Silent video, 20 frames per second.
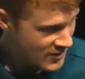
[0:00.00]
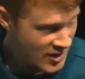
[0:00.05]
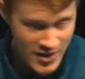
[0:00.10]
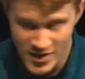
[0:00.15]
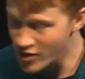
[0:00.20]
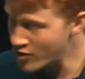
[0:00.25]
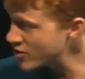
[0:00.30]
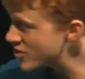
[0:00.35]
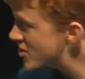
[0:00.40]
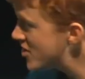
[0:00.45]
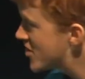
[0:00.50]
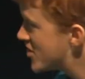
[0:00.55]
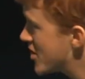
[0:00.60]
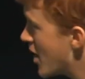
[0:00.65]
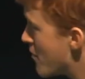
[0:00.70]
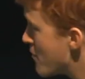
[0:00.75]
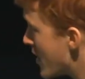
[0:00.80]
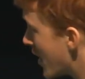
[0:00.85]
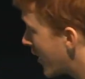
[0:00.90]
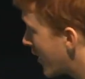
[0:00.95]
Their
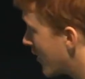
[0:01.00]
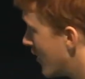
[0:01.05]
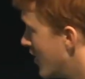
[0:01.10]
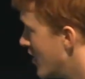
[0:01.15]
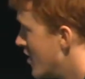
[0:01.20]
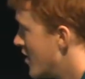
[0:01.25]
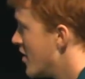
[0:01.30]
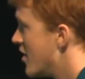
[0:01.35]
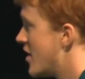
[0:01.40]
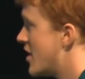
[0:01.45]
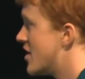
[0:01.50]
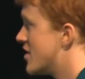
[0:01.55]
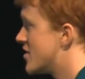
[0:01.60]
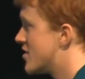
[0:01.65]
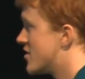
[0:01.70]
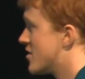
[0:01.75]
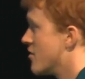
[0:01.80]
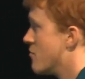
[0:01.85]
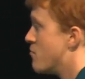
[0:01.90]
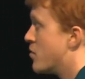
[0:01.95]
stomach
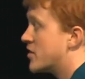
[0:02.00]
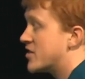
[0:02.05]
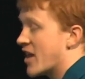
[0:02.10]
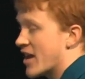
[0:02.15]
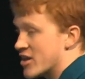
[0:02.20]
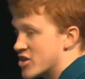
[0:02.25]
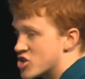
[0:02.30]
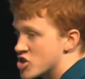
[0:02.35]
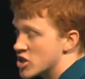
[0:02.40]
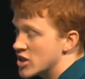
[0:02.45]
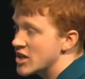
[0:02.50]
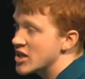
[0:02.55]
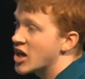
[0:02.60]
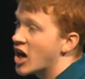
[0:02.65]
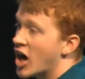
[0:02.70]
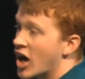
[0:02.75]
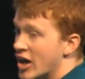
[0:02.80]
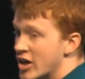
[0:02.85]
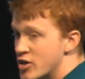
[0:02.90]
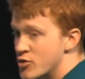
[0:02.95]
is potentially
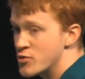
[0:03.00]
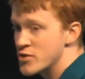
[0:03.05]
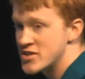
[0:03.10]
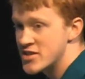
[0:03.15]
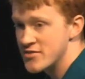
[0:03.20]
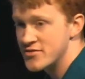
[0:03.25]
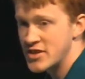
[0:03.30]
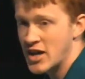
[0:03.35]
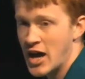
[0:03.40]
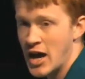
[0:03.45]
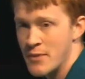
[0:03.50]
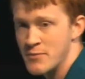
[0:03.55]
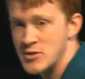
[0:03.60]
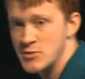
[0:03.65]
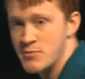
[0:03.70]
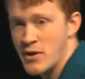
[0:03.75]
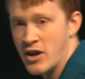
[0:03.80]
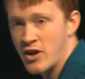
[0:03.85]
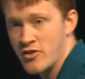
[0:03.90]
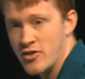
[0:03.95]
hundreds of times
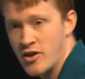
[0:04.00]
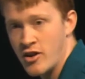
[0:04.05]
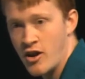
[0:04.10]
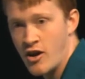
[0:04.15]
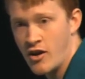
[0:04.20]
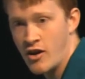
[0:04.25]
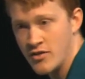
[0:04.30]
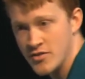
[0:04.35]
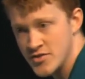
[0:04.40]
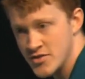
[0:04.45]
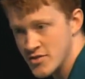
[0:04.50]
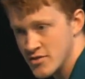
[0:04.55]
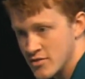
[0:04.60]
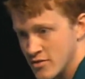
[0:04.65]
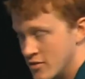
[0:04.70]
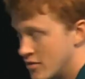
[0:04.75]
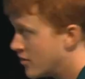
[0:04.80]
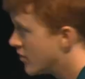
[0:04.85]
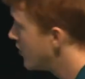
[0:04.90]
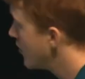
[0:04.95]
better than ours.
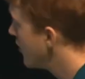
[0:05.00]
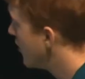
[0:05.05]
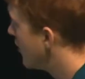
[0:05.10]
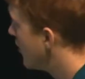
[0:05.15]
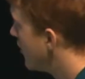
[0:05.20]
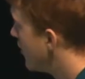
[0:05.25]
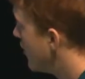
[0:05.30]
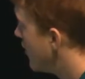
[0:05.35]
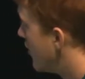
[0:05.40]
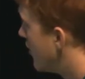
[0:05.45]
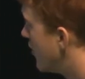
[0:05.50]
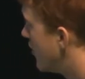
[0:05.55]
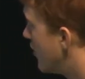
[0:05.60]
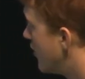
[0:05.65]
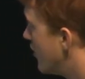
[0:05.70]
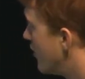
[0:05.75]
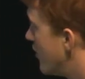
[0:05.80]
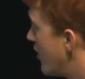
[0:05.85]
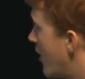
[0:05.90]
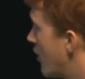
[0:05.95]

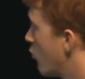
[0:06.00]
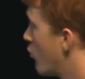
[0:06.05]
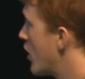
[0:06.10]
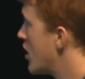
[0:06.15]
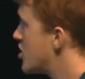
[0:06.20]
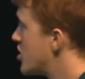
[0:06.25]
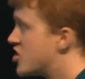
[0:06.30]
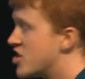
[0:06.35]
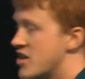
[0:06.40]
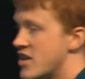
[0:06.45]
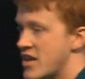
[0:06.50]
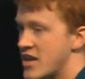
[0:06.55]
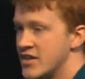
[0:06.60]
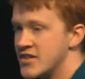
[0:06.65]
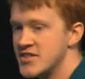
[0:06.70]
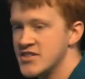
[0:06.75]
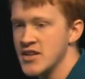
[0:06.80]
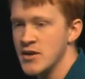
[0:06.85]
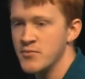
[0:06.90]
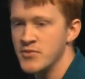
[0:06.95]
And when she
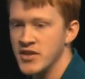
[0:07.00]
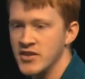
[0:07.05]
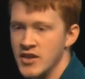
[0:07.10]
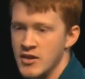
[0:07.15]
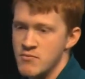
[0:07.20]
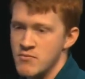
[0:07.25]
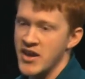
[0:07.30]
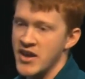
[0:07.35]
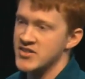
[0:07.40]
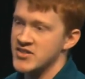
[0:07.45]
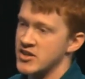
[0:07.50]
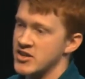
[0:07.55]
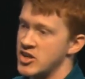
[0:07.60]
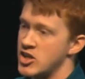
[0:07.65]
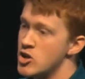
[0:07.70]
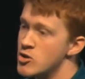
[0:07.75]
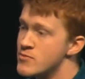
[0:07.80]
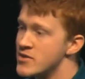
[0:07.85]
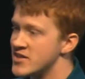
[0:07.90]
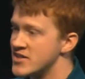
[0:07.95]
eats something that makes a
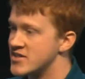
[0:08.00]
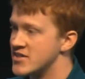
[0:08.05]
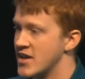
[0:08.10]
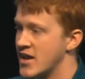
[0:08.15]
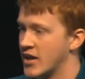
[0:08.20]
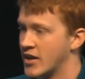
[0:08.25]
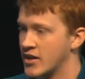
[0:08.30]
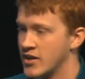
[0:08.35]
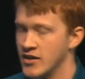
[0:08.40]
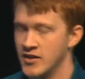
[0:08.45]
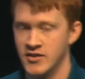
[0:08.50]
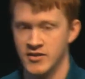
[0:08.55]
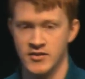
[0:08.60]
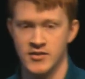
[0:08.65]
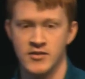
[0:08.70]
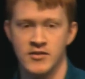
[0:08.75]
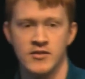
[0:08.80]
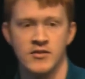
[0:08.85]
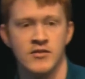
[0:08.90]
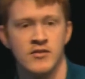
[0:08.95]
human sick,
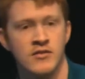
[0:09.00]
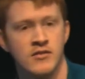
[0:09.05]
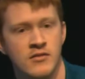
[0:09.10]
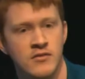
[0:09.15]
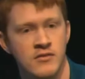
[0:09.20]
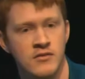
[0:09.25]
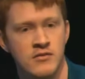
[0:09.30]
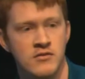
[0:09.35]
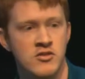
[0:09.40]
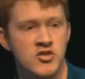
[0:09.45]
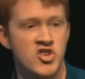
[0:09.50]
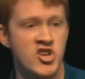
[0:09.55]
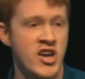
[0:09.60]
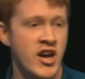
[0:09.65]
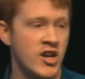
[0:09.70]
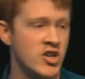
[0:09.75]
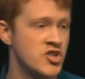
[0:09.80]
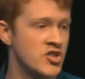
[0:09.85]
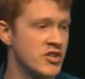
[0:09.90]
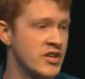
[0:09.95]
she
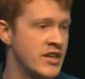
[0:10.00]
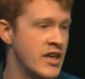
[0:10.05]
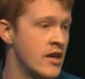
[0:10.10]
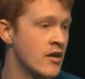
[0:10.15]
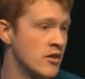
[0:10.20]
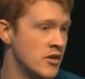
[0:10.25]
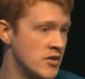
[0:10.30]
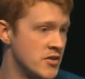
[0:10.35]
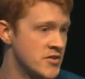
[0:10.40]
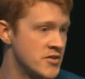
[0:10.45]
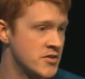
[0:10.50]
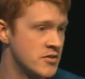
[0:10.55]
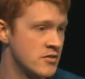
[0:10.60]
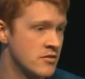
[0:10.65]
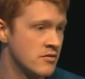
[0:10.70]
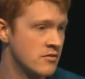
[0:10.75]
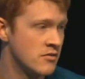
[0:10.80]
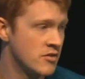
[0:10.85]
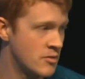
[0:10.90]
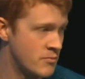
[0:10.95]
actually kills
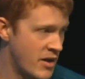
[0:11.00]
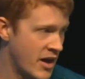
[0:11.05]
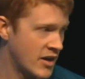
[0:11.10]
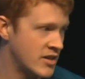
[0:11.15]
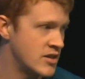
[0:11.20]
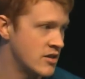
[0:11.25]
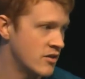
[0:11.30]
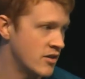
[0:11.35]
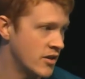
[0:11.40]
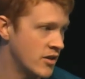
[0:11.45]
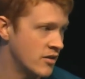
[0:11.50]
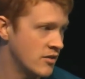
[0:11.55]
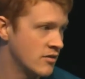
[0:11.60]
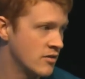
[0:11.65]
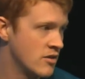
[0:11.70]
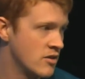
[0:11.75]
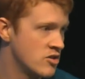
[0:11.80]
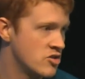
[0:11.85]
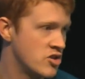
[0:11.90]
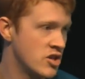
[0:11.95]
the bacteria,
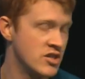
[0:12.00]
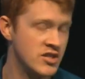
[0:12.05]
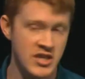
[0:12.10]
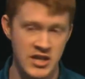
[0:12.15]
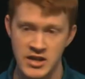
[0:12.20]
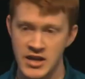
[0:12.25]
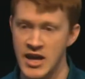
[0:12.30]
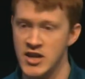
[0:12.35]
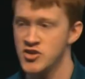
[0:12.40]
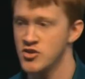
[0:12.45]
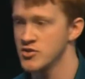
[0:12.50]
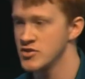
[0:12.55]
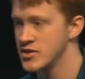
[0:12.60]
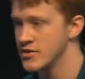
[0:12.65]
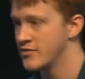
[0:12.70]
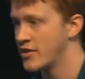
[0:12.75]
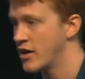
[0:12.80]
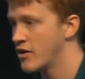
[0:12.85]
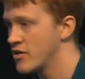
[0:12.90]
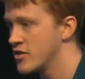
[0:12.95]
she denatures the
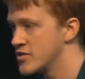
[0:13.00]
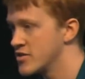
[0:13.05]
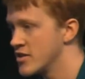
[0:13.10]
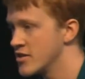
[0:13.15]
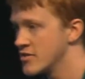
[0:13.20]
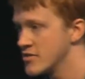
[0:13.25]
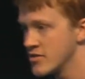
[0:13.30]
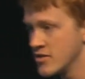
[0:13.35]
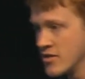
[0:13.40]
viruses,